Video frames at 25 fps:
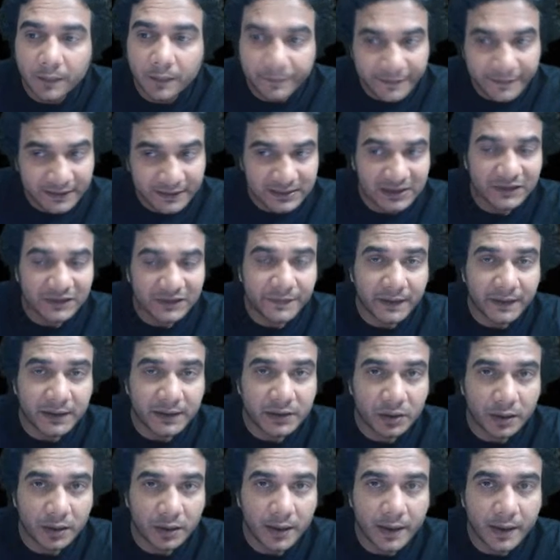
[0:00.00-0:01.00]
This is
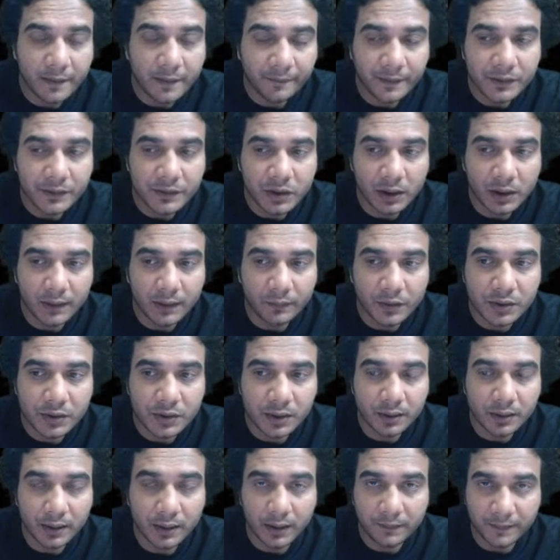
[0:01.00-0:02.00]
first order differential
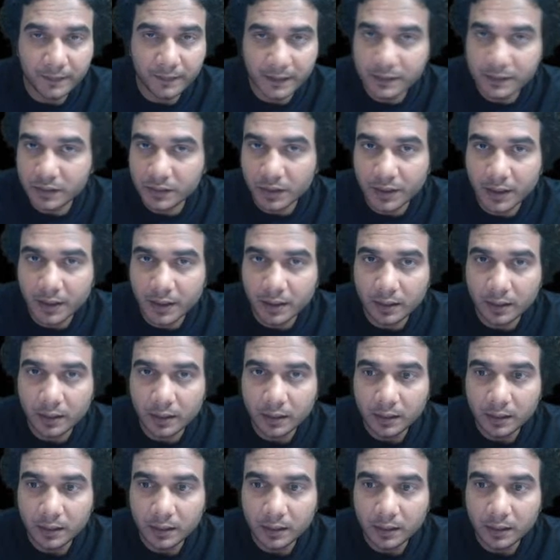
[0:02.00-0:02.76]
equation, right? First order.